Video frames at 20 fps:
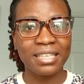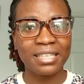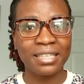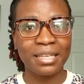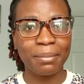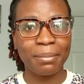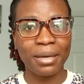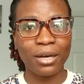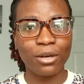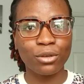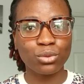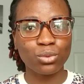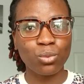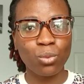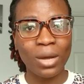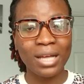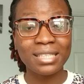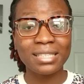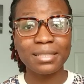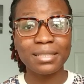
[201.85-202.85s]
in about
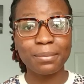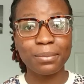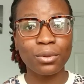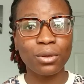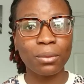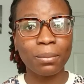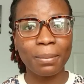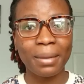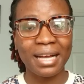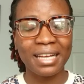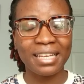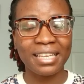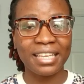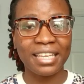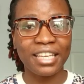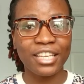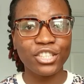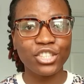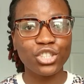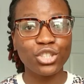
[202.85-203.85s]
1 Ziploc bag
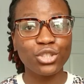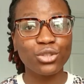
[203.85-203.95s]
each.